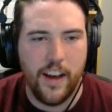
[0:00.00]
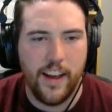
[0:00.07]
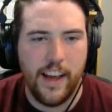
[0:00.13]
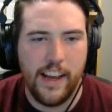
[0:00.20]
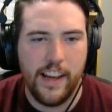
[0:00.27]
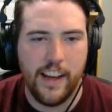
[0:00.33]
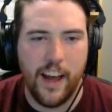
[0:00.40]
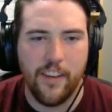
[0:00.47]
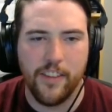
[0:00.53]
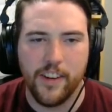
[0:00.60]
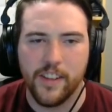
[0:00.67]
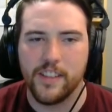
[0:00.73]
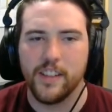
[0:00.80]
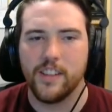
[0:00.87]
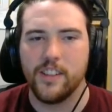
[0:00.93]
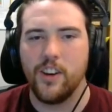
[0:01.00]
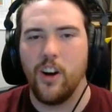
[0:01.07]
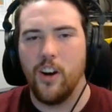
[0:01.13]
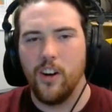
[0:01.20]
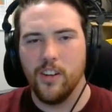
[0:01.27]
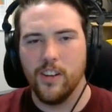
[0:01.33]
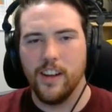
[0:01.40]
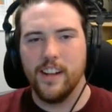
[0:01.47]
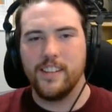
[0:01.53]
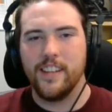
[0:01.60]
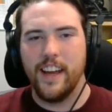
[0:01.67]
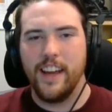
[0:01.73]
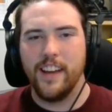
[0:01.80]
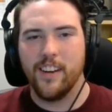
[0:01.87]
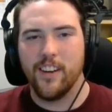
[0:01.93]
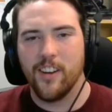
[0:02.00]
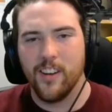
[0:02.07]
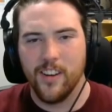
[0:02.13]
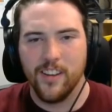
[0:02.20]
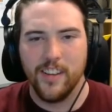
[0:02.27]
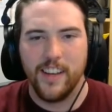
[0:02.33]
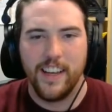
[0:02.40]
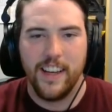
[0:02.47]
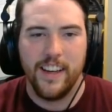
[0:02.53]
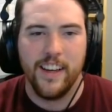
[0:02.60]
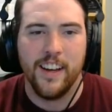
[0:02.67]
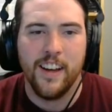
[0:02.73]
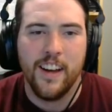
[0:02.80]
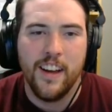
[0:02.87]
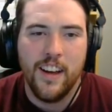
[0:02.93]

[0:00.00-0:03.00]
I hate having to call a day early.